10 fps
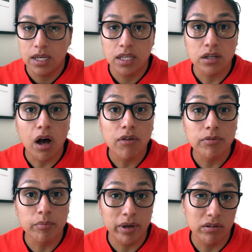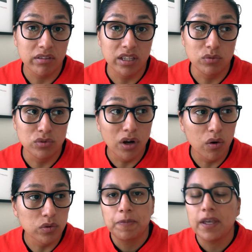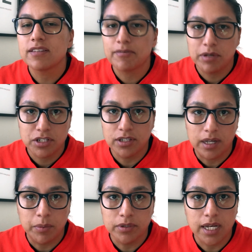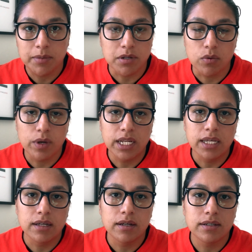It's often better that you don't. As I've mentioned a couple times already,